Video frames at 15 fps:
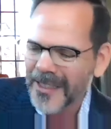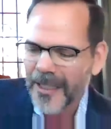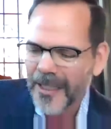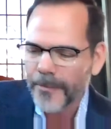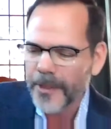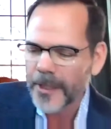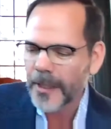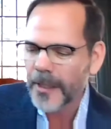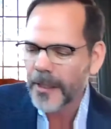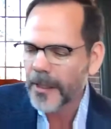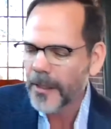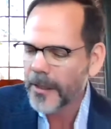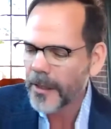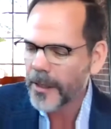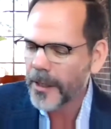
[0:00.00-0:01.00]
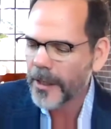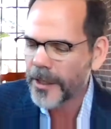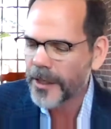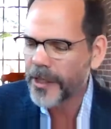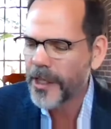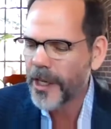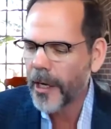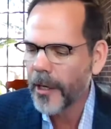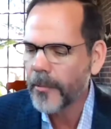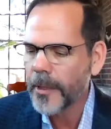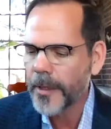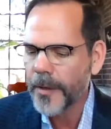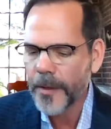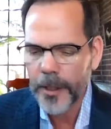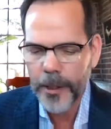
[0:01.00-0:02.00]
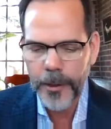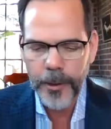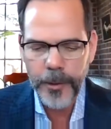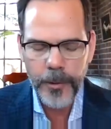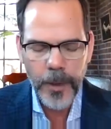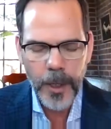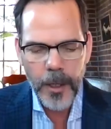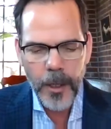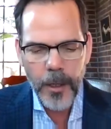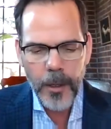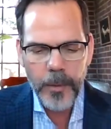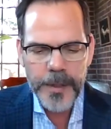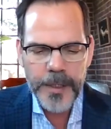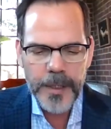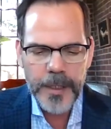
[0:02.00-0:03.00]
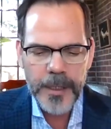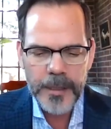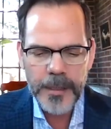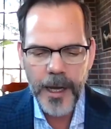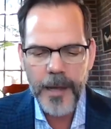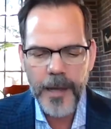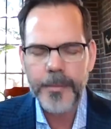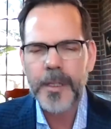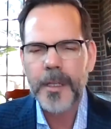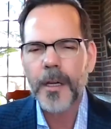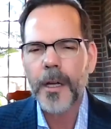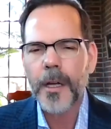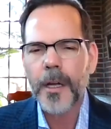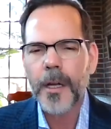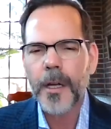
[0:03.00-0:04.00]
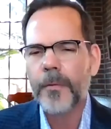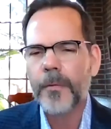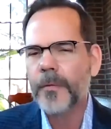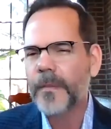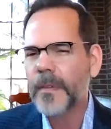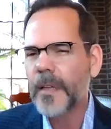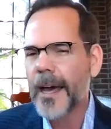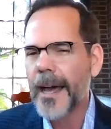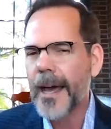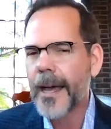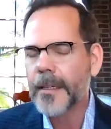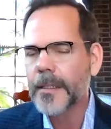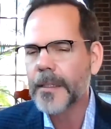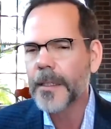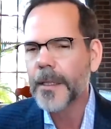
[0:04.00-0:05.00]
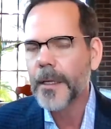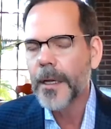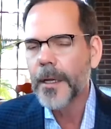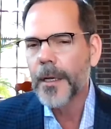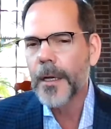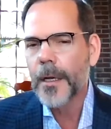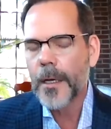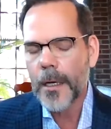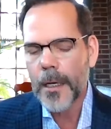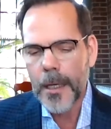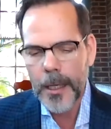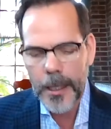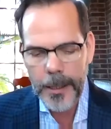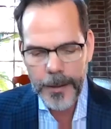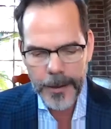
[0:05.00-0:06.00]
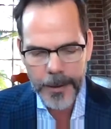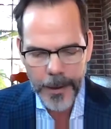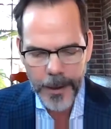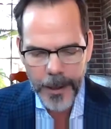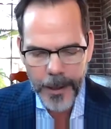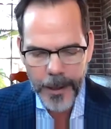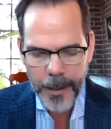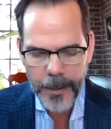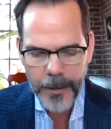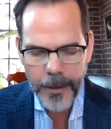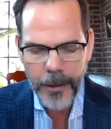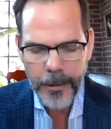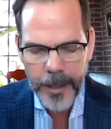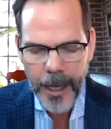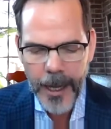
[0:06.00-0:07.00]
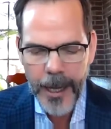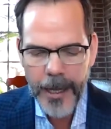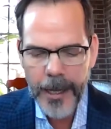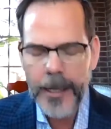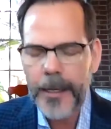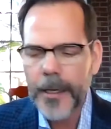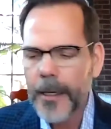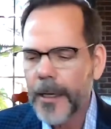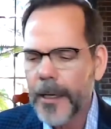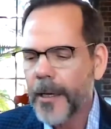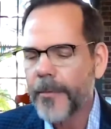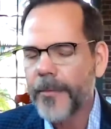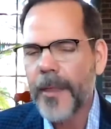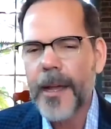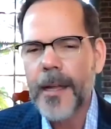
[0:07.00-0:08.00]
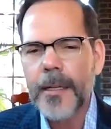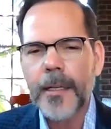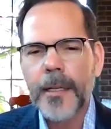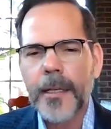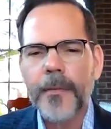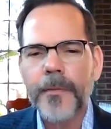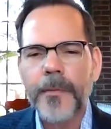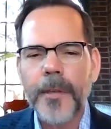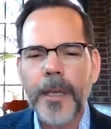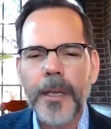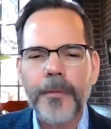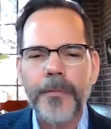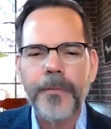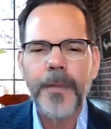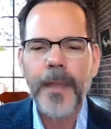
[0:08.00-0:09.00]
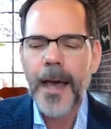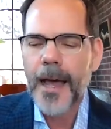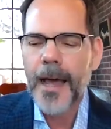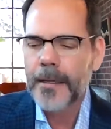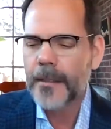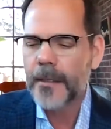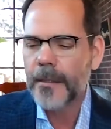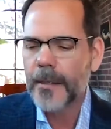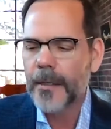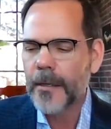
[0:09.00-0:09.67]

thing I'm going to share with you was an attempt to kind of reflect on uh, okay if that if if that